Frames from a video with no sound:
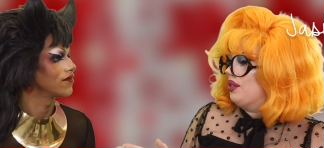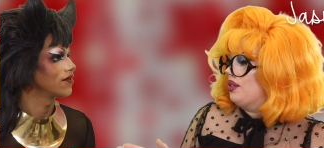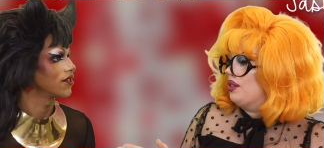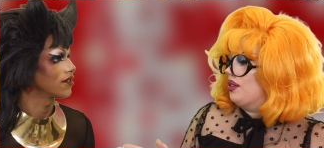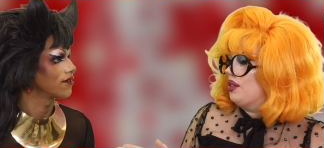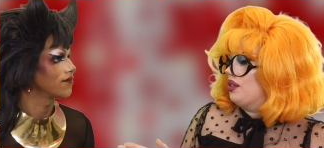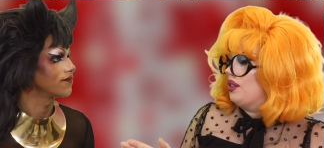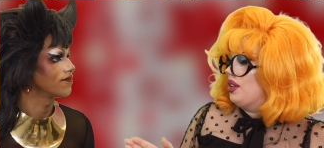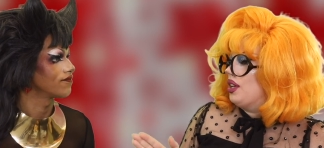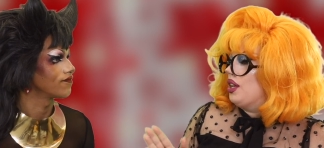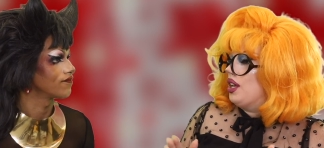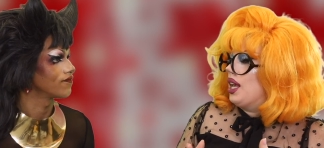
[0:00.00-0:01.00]
Speaker 1: Yeah
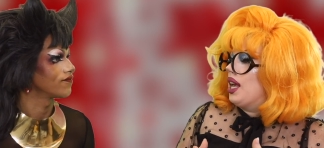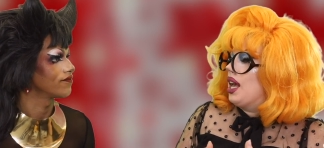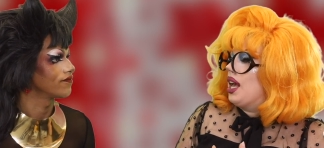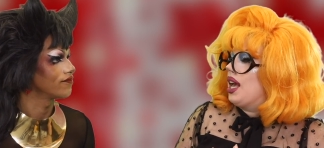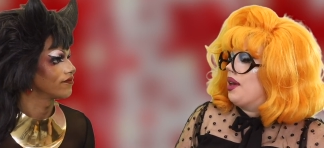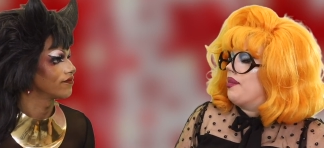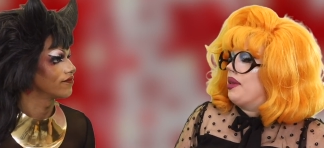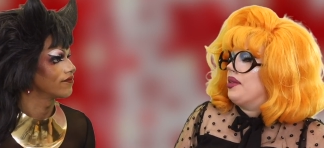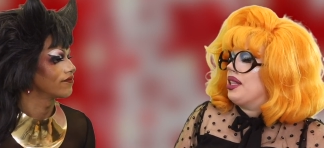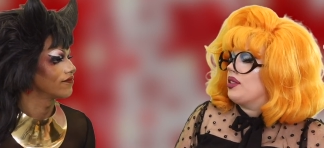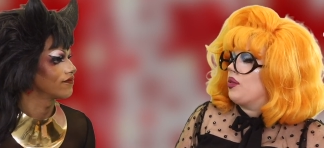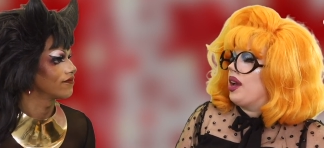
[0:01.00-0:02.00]
maybe
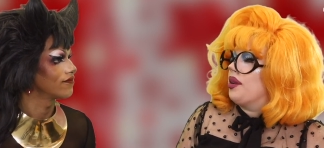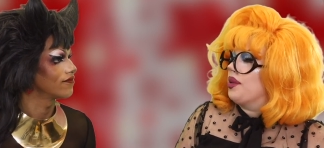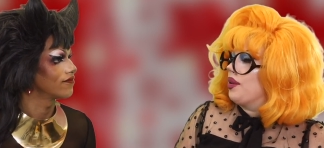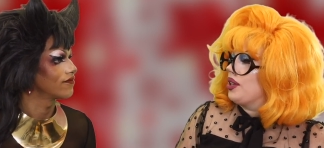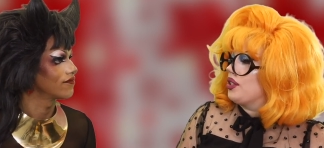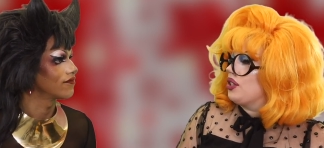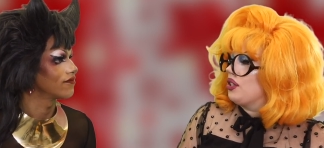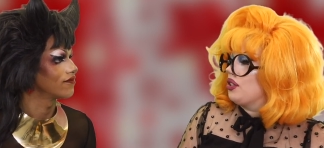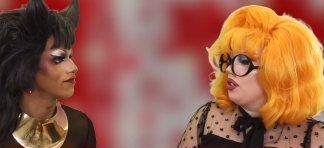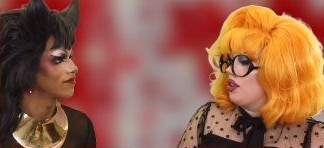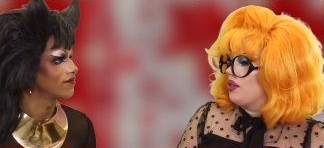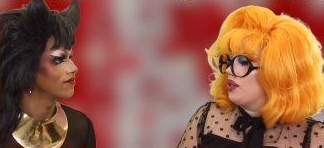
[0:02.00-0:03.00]
that's why I rewatch
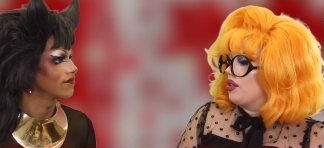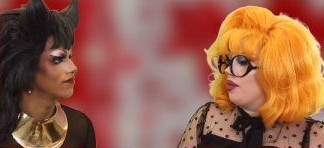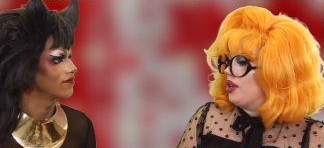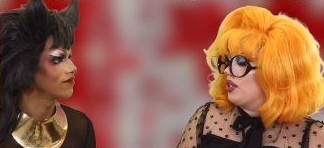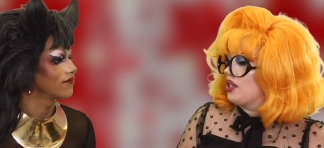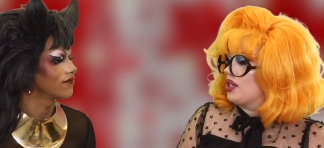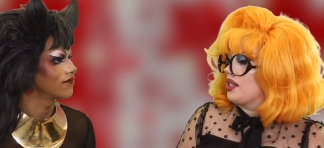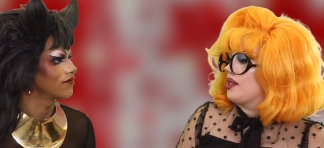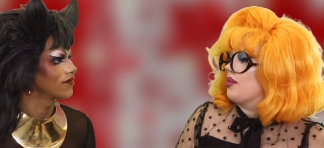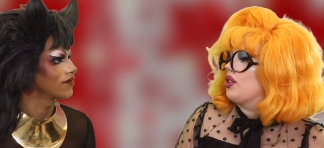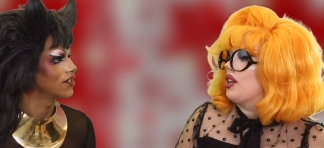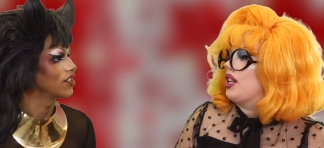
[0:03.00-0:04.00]
shows so much, is because
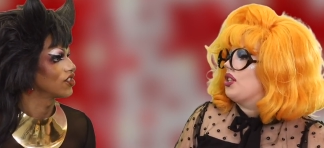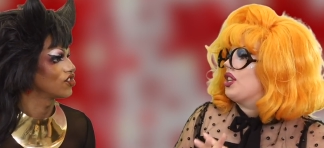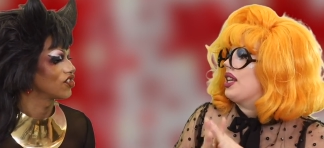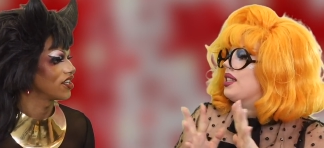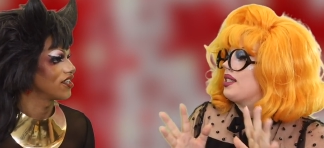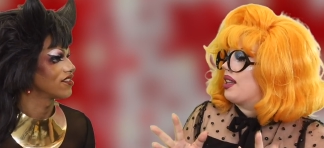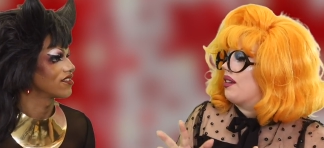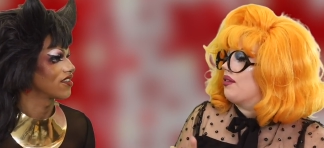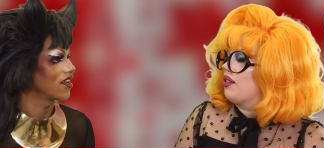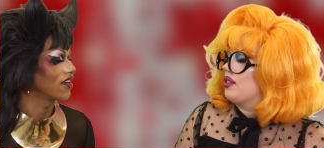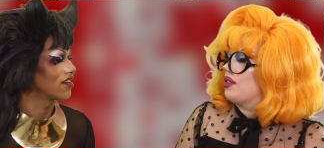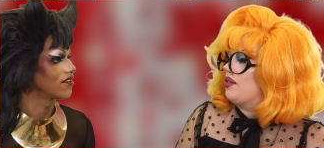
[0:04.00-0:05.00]
I'm trying to chase, chase that, that,
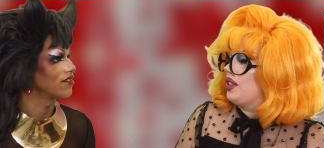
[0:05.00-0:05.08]
first